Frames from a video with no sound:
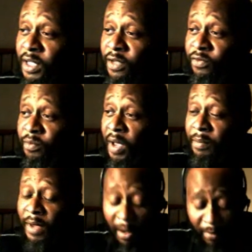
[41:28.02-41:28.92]
what
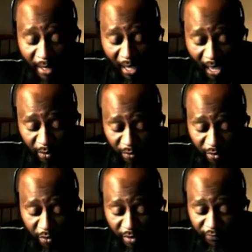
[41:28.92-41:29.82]
percentage or
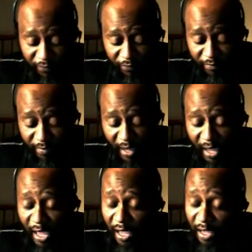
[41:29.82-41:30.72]
if it's
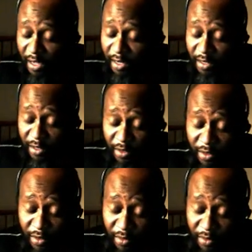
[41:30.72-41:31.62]
prevalent, but I mean,
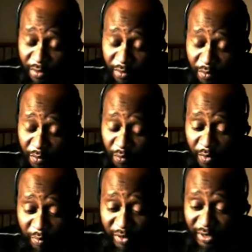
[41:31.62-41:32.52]
it has to
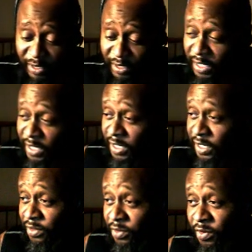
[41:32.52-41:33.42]
be. I
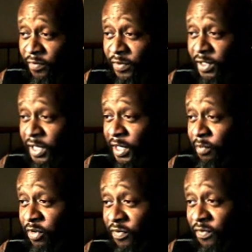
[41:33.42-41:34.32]
mean, just
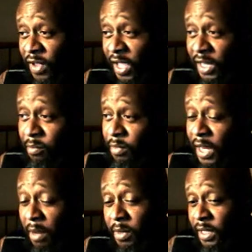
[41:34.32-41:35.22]
how life is.
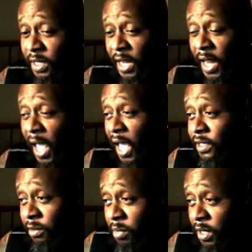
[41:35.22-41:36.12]
It has to
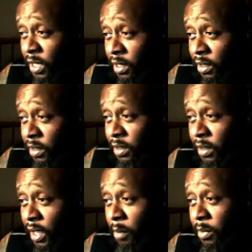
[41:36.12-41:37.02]
be some
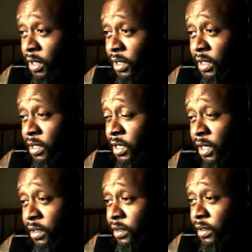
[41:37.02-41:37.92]
kids that are doing
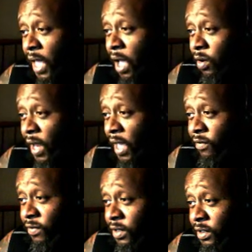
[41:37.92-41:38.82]
this because they want to.